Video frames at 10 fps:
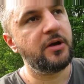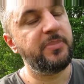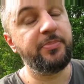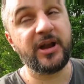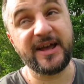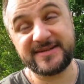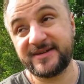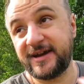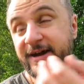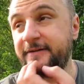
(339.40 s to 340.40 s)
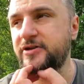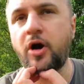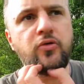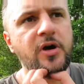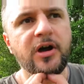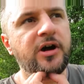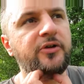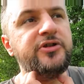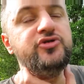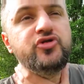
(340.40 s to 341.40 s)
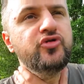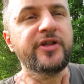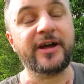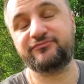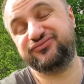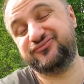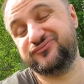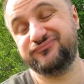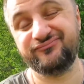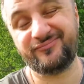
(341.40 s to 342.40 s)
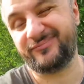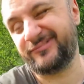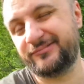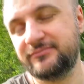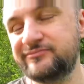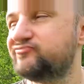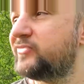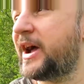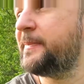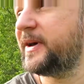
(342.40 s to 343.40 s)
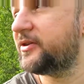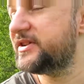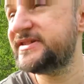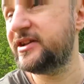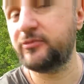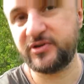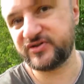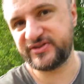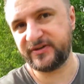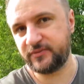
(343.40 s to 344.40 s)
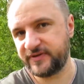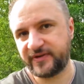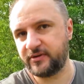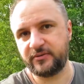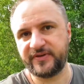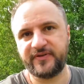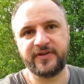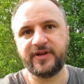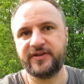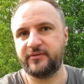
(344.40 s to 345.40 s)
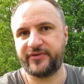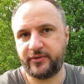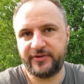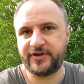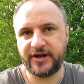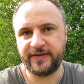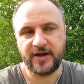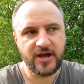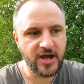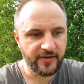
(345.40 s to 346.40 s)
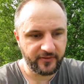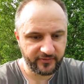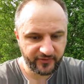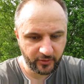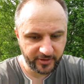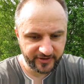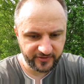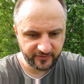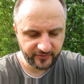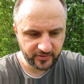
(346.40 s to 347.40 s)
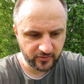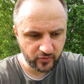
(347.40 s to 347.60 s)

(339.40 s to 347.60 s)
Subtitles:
People ask the guy, how did you do that? I'm not gonna tell you, because that was how it was in the day. There was no internet, there was nobody, there's the